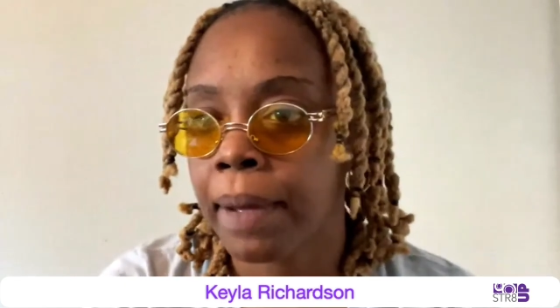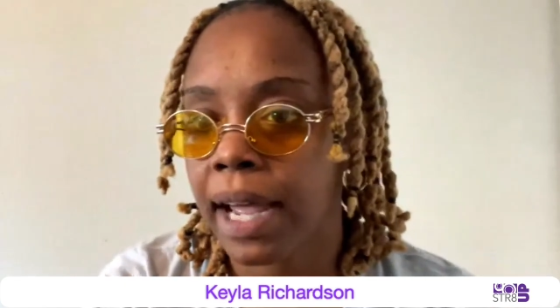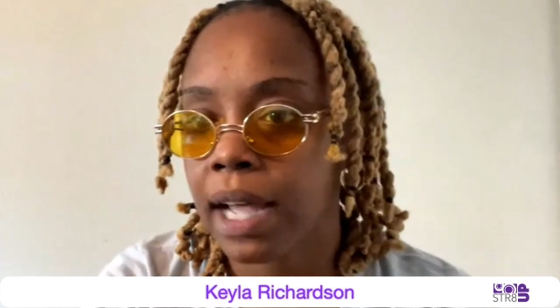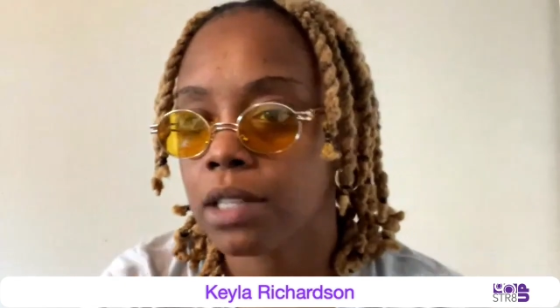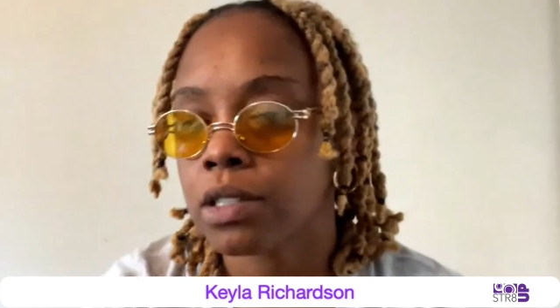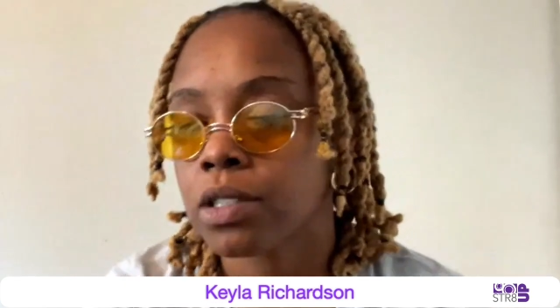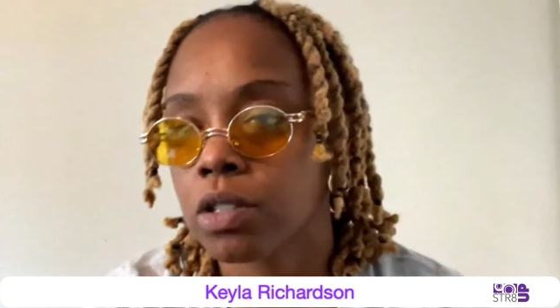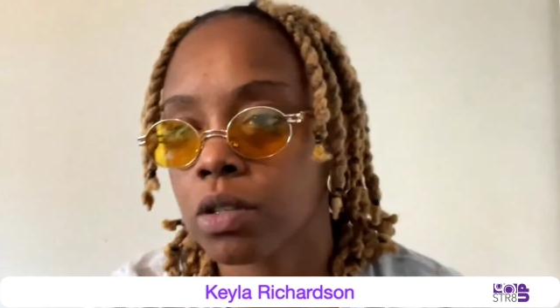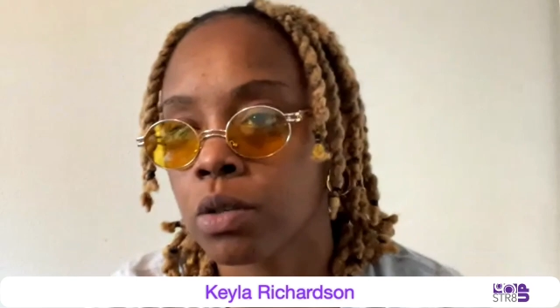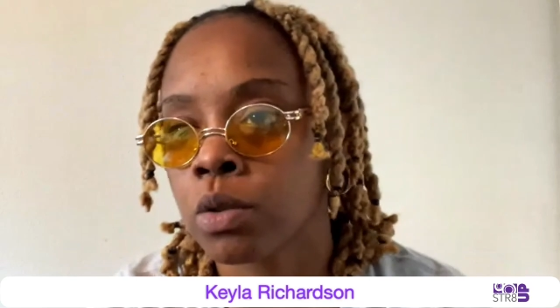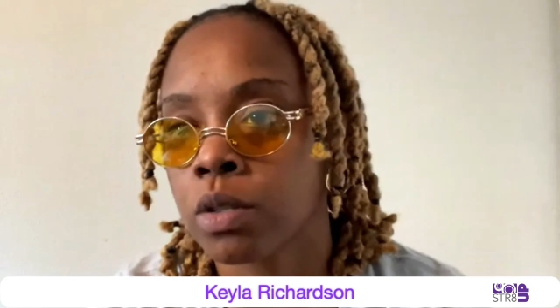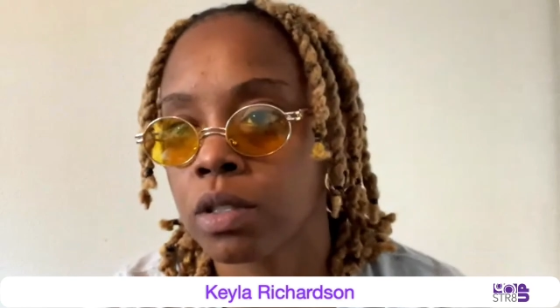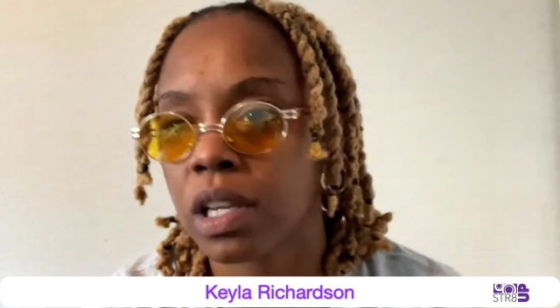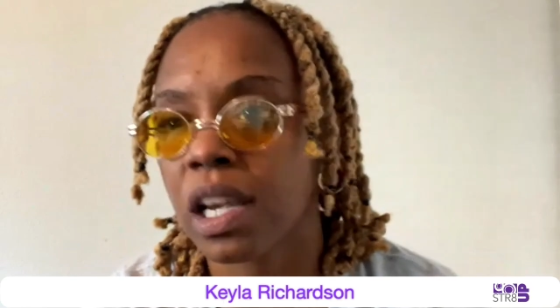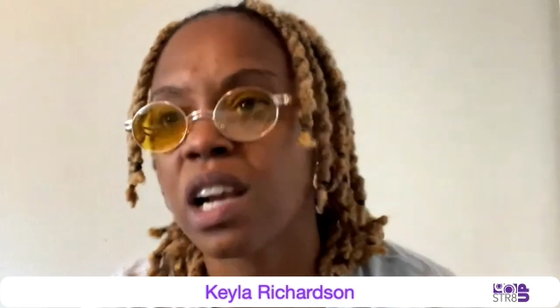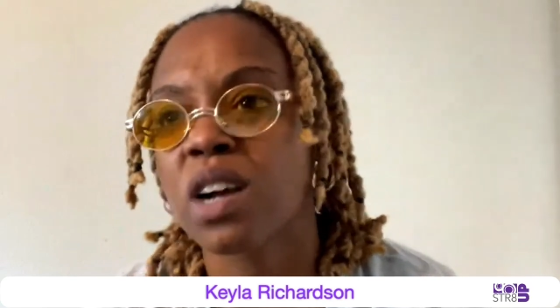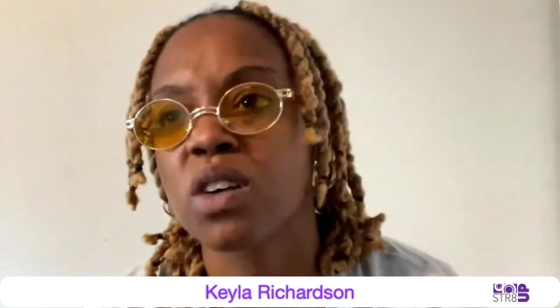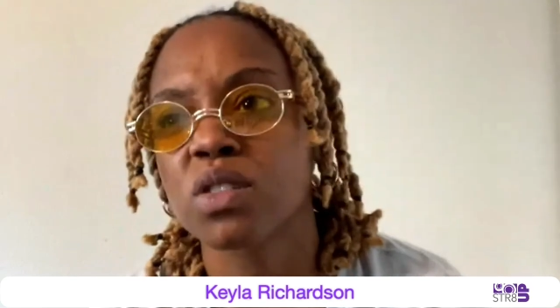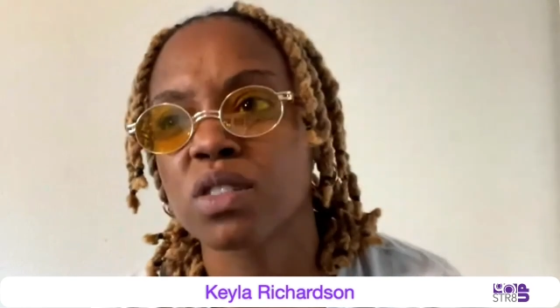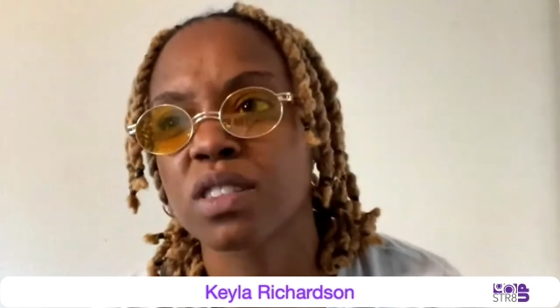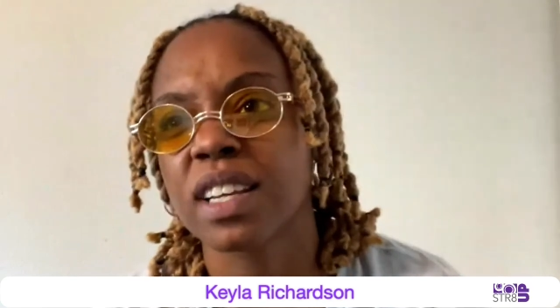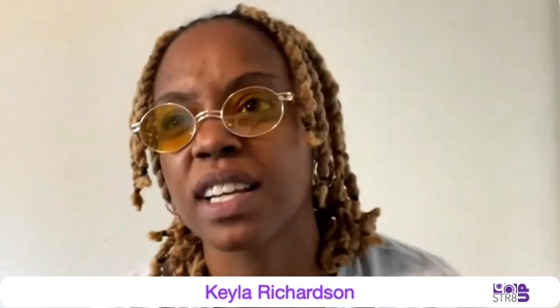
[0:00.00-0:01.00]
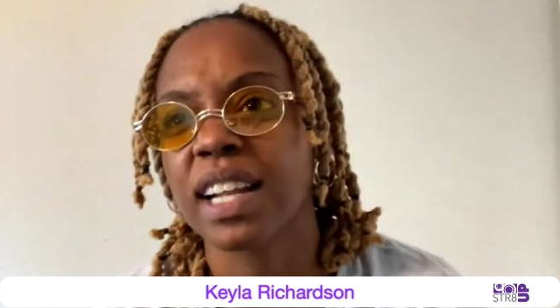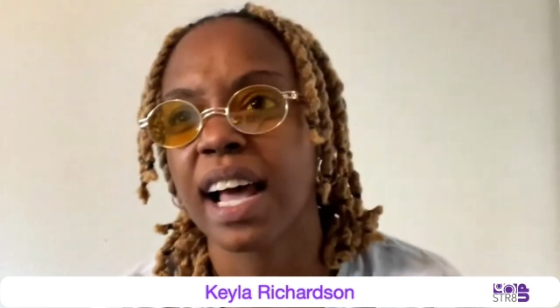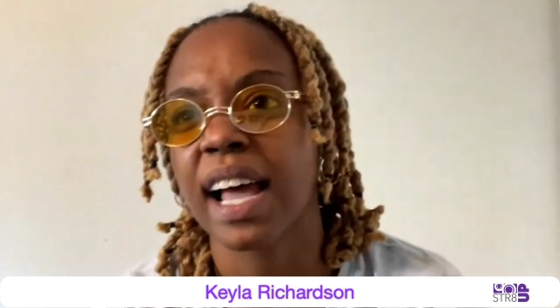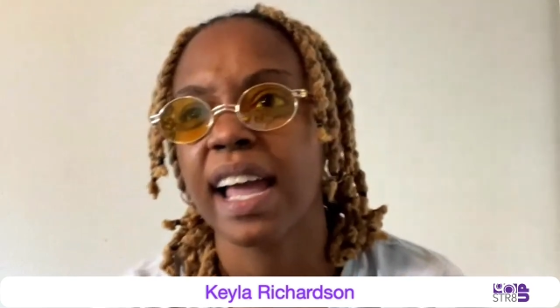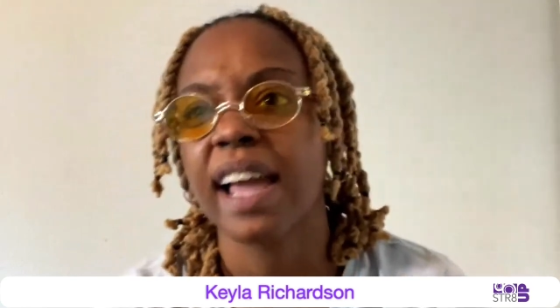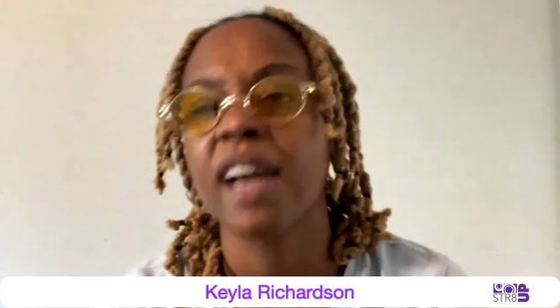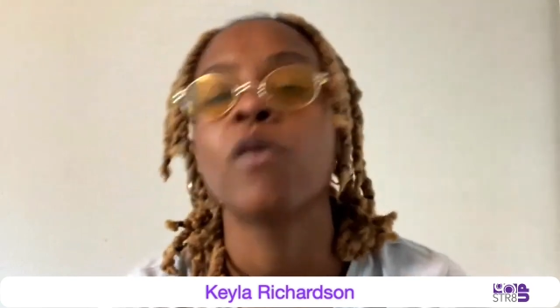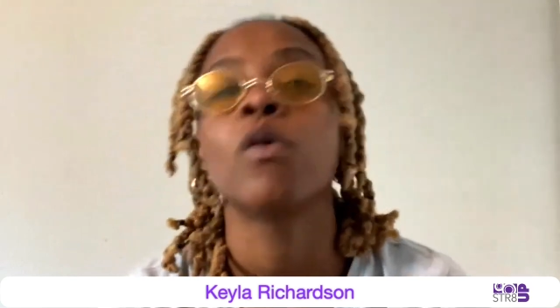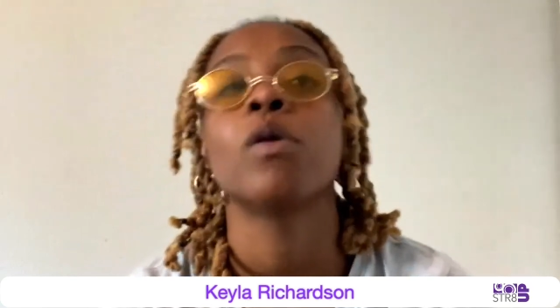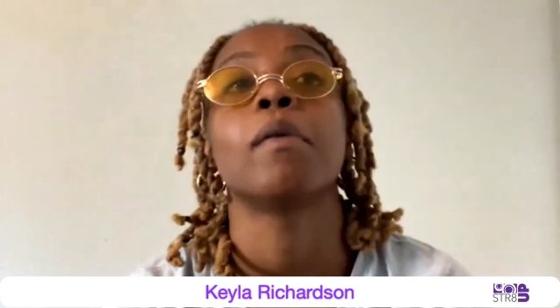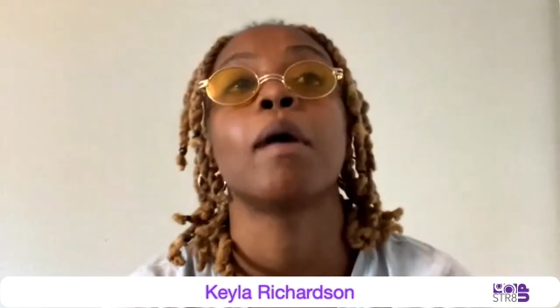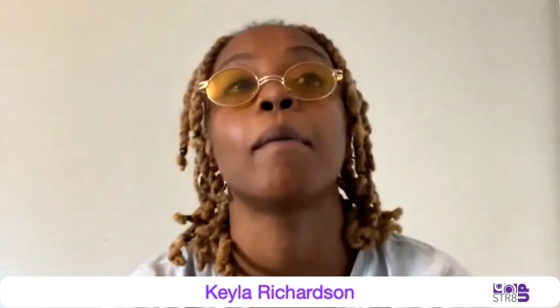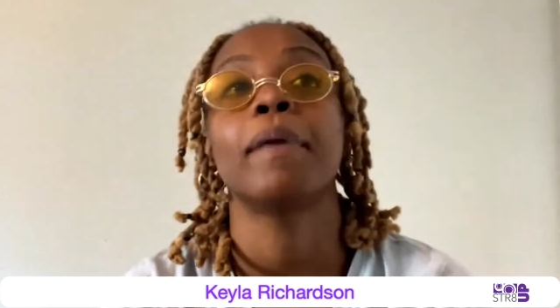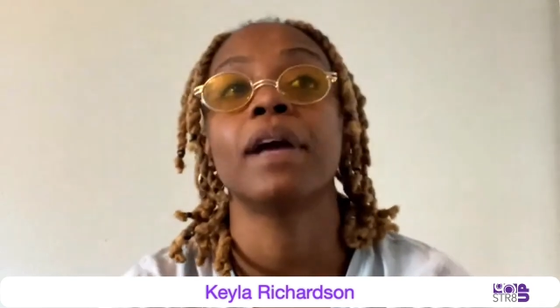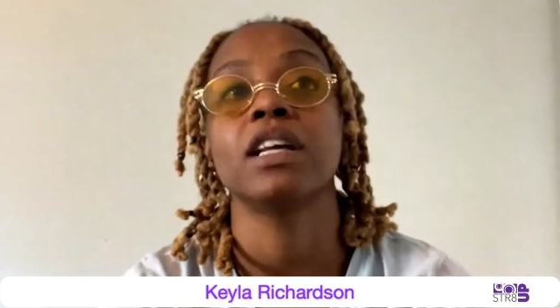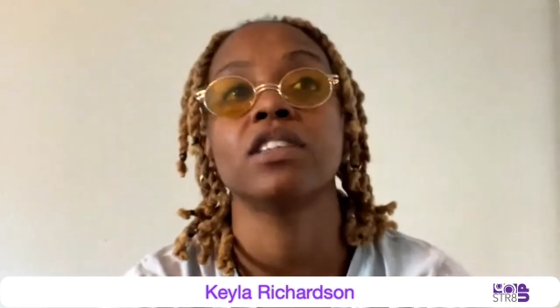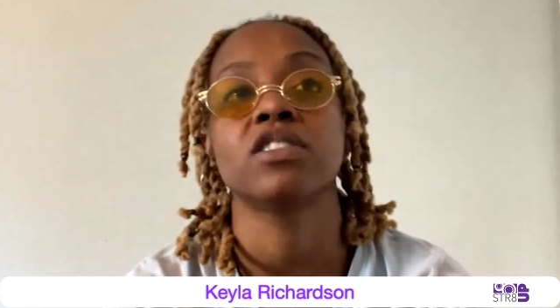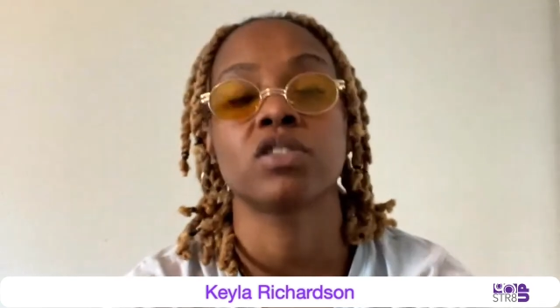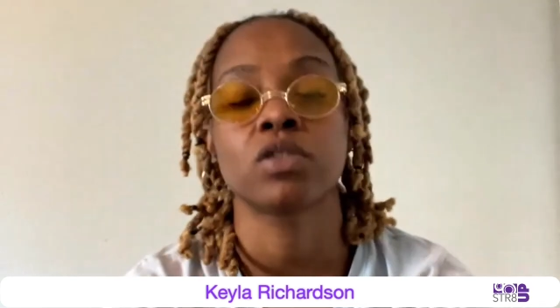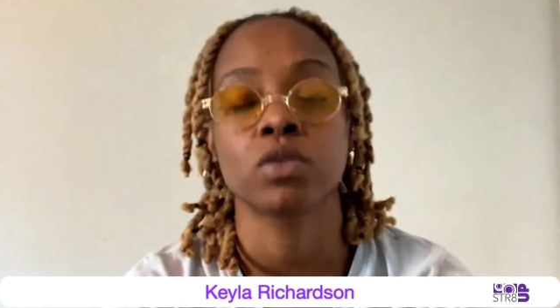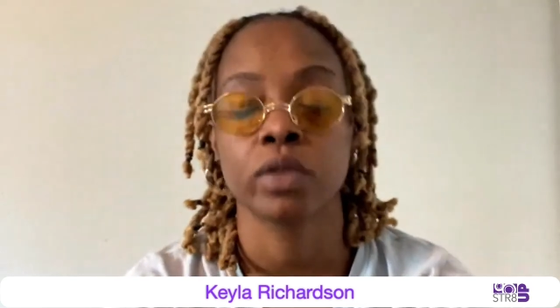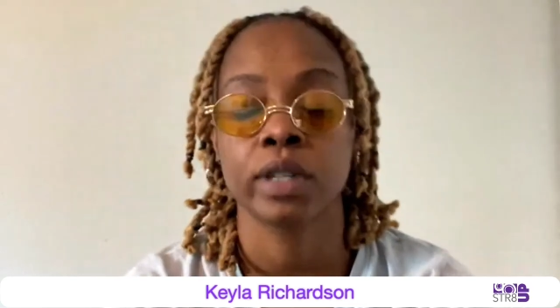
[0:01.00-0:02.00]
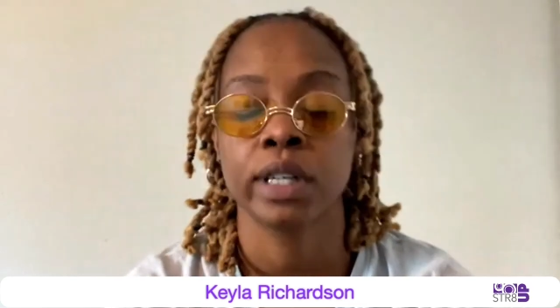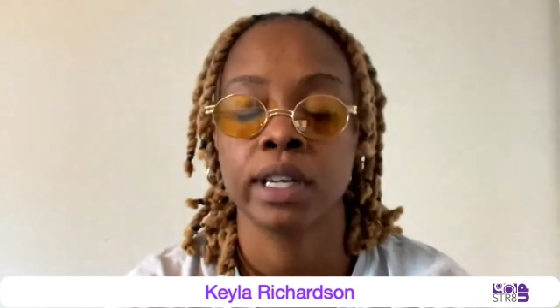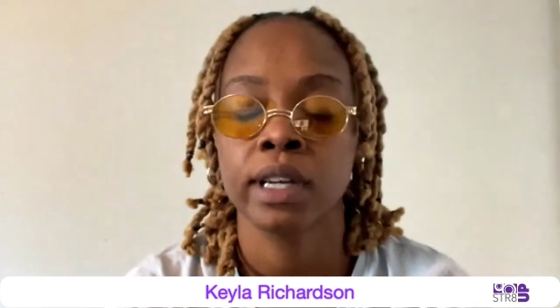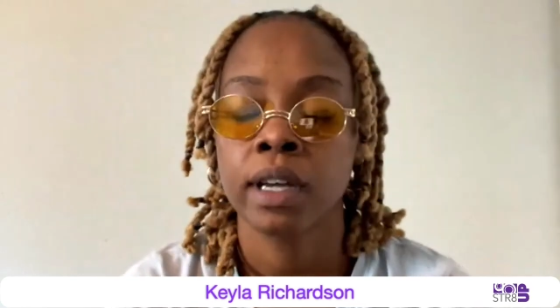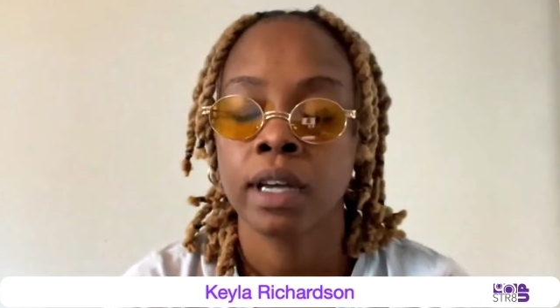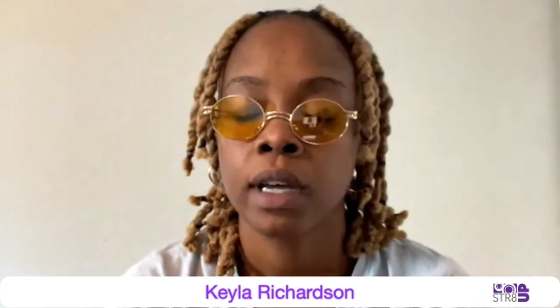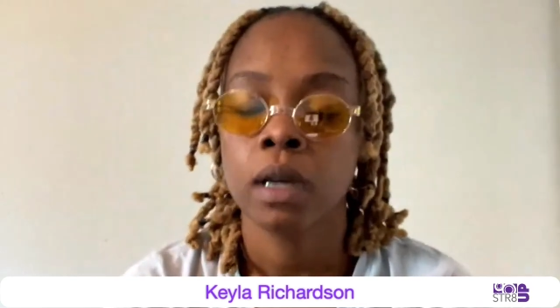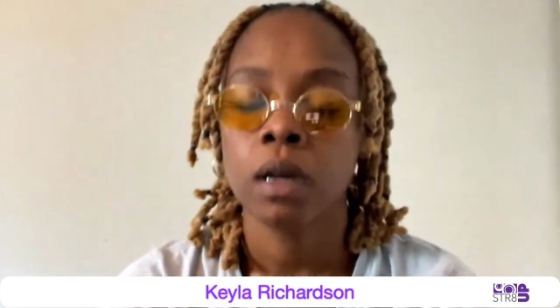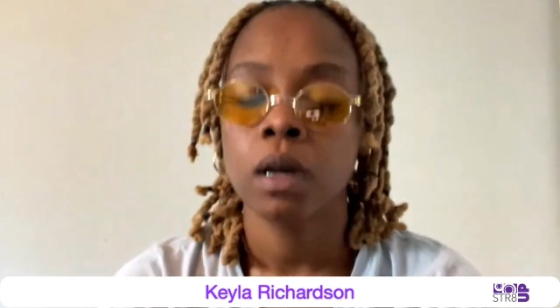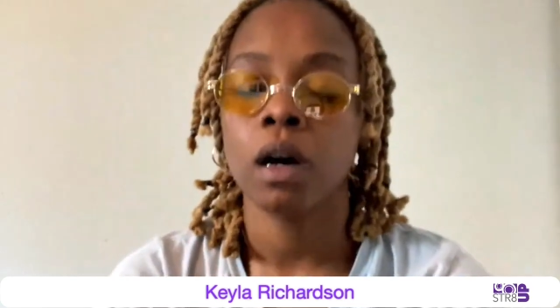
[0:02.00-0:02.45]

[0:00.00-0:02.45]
past two singles that I had, well, my past three,